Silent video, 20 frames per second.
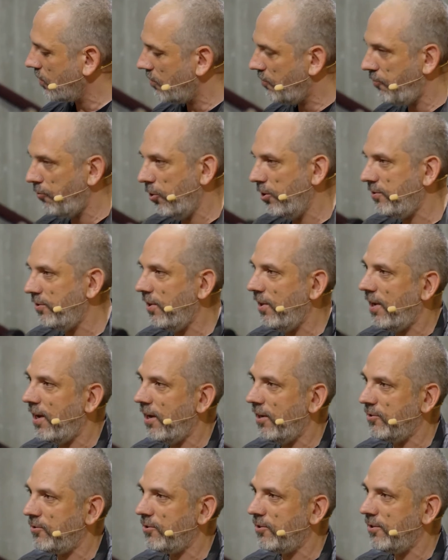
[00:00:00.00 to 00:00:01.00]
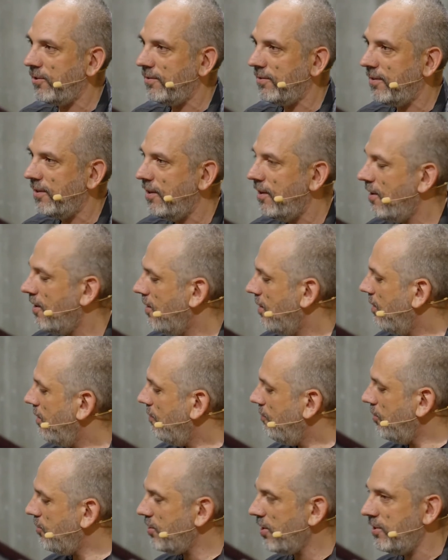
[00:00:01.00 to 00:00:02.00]
fertilizer,
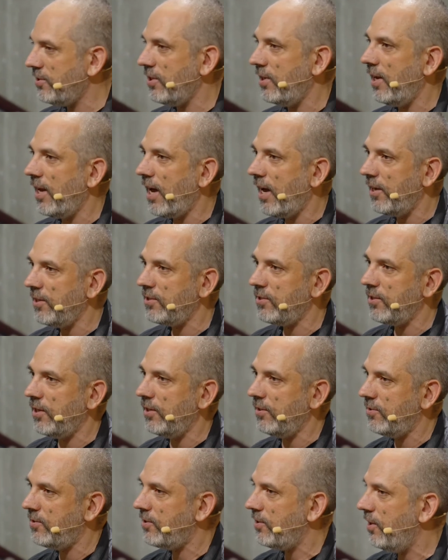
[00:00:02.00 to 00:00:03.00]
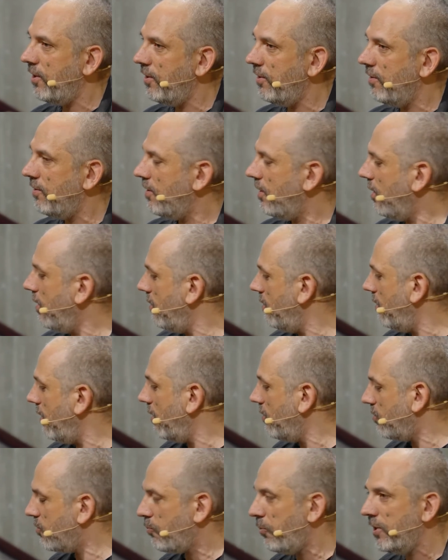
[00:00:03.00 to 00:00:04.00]
which has a license
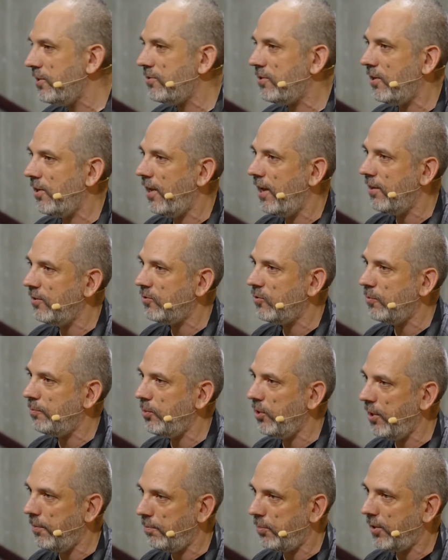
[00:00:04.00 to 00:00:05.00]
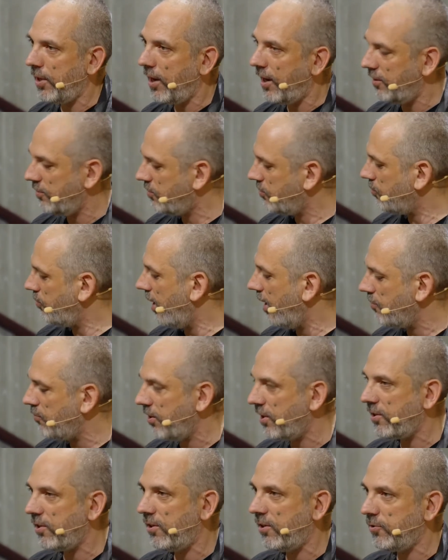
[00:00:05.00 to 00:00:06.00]
in Switzerland to be applied to
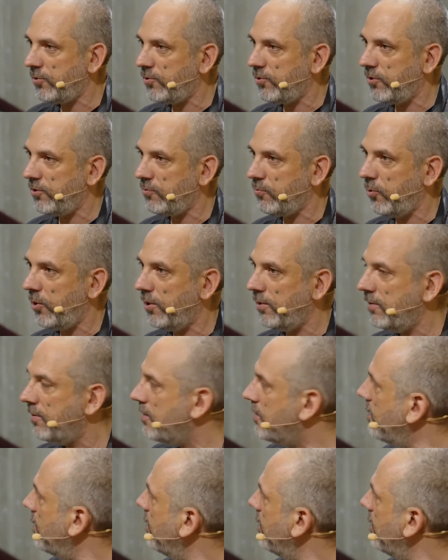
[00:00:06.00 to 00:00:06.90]
agriculture as well.